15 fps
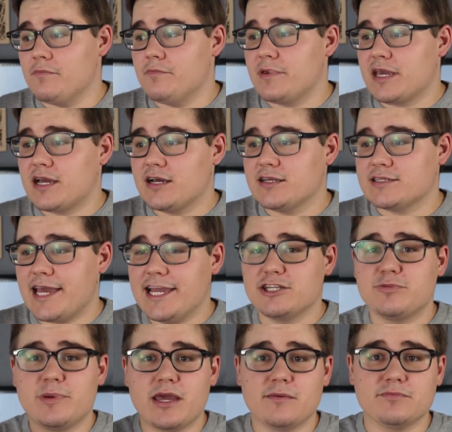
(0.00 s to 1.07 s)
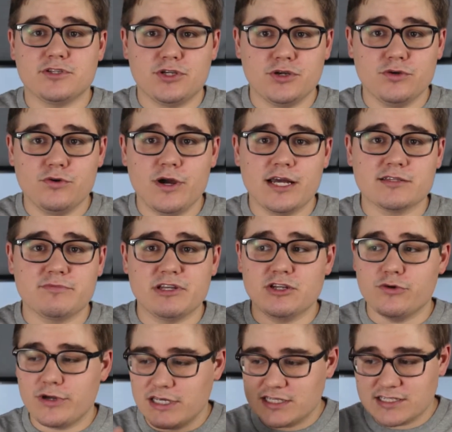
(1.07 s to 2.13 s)
because HBM2 has been
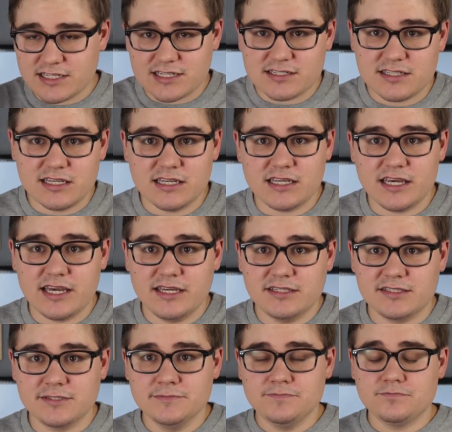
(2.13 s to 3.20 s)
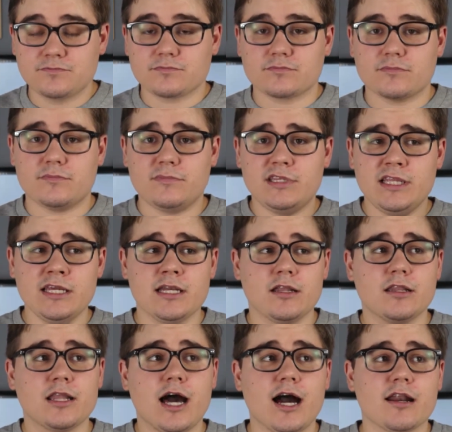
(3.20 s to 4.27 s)
doing 16 gigs and a
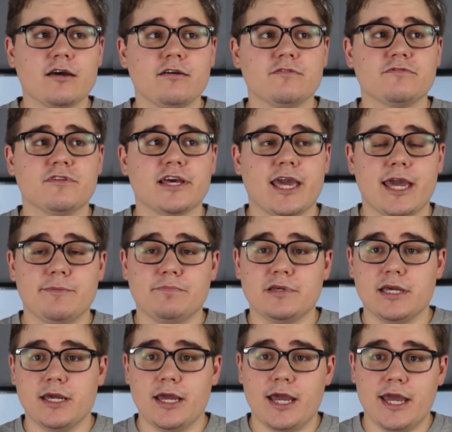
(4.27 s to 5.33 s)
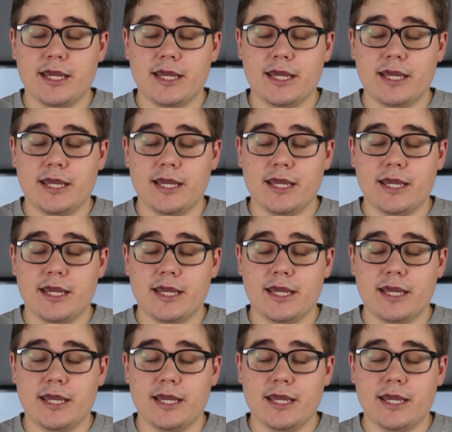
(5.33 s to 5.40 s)
lot of like HBM2